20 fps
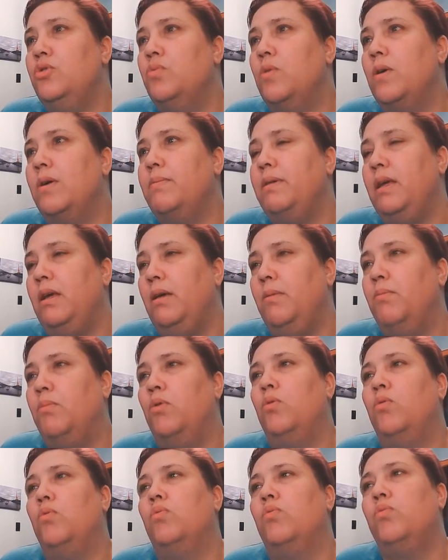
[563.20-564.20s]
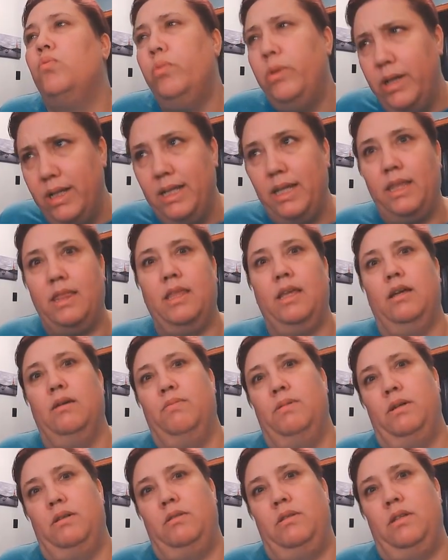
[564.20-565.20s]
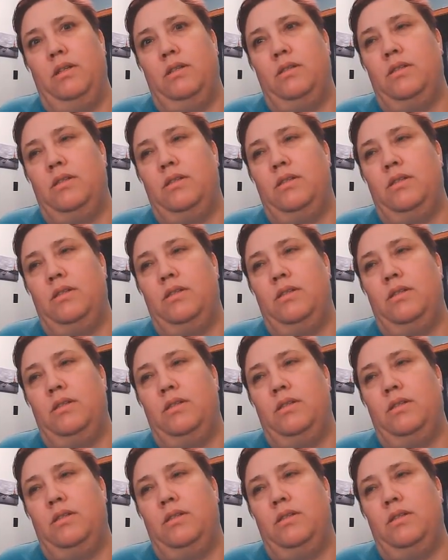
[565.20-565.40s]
what people really think about this